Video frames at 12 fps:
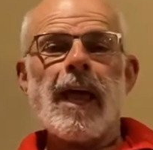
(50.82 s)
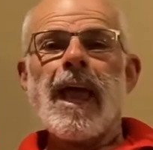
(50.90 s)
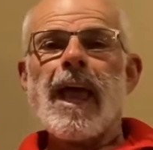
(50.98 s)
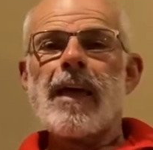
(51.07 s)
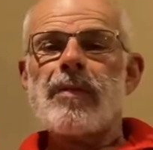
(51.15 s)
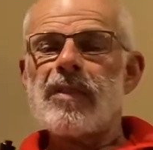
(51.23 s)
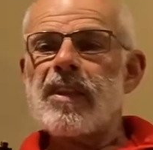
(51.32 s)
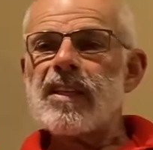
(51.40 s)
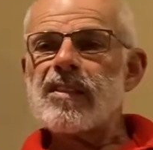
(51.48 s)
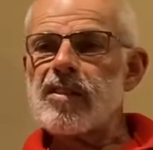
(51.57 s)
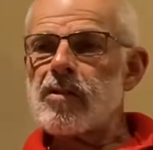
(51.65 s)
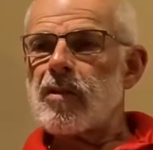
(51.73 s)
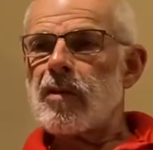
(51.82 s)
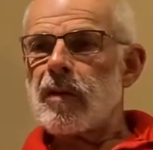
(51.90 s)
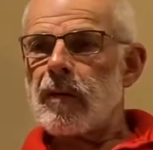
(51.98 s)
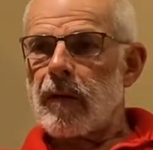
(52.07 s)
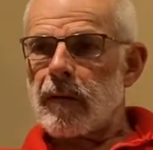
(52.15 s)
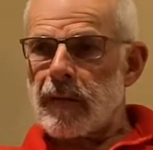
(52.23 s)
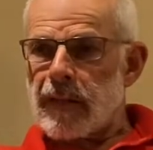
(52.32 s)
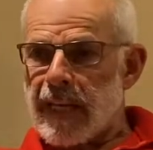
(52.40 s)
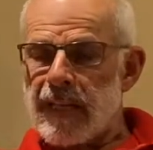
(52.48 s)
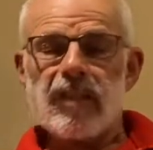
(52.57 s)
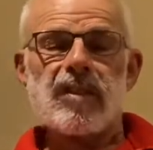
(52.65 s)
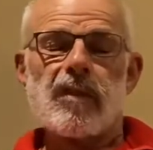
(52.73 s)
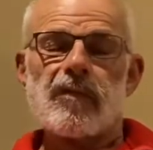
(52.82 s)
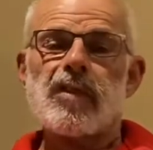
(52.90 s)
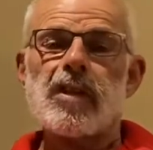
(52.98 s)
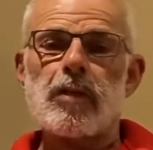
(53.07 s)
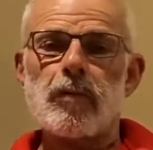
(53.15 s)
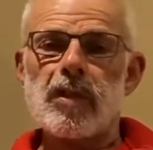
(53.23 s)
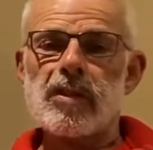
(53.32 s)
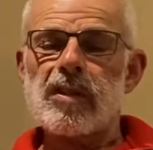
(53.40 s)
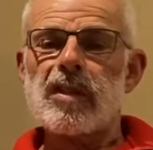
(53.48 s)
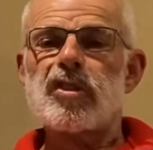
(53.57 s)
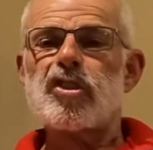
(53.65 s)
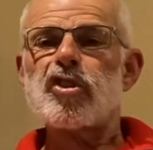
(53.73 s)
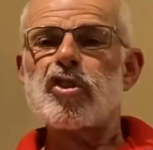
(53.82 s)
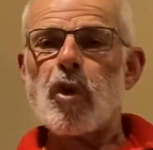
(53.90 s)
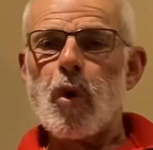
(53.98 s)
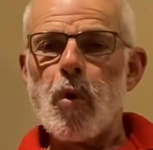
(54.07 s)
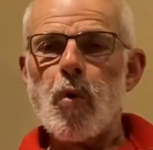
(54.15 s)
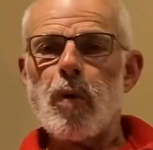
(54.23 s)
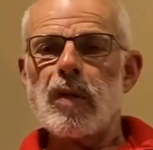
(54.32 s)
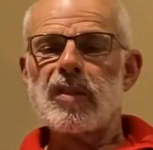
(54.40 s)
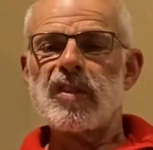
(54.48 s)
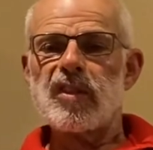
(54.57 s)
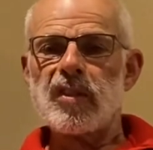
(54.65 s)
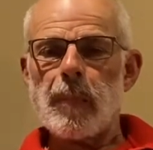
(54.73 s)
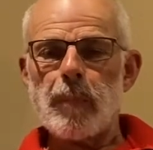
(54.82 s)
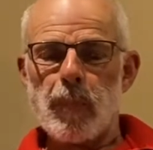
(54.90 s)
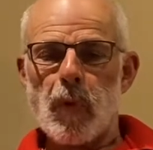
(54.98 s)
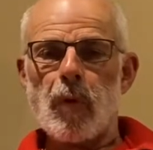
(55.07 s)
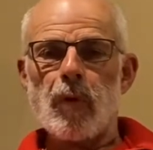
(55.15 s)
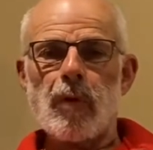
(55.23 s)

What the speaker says: And this latest of theories is so simple